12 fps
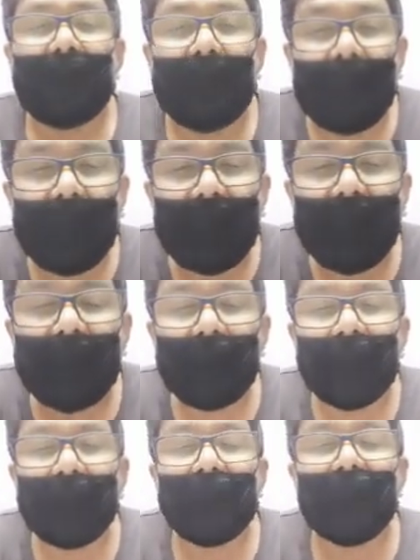
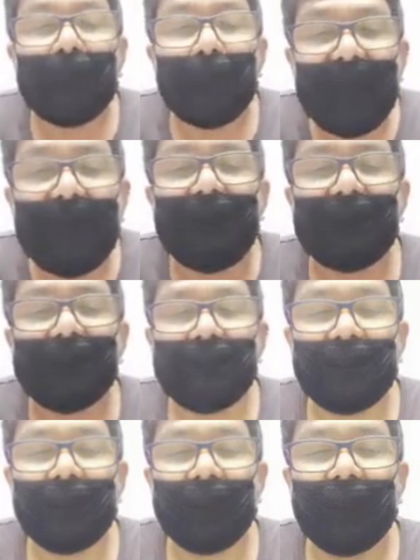an
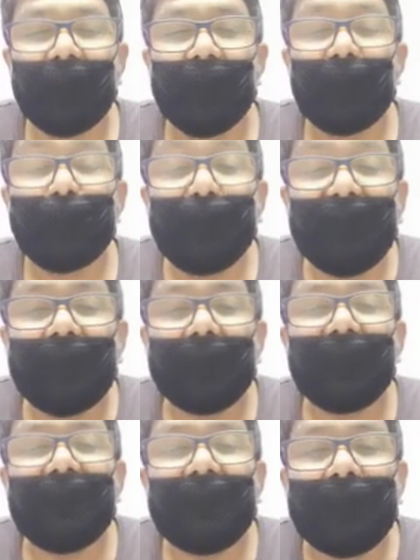image, build
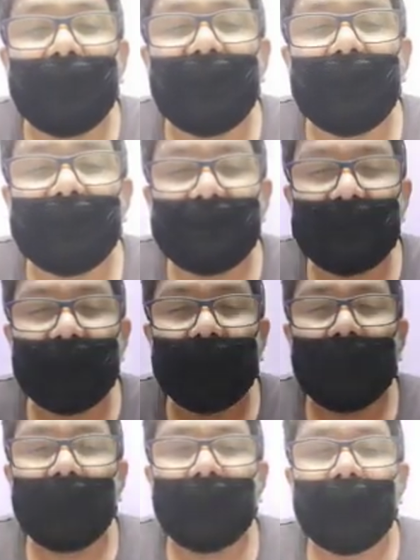up an image
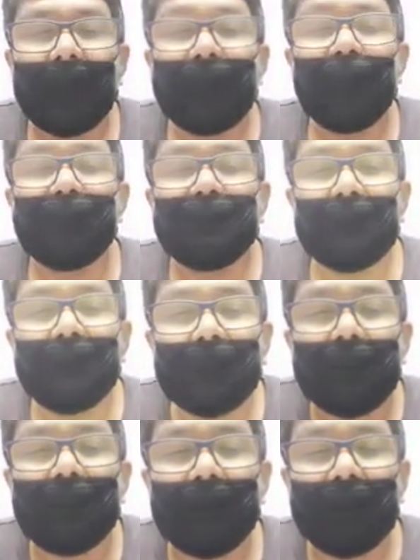about the
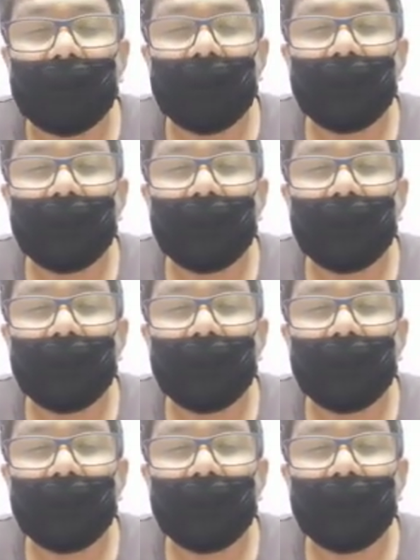girl.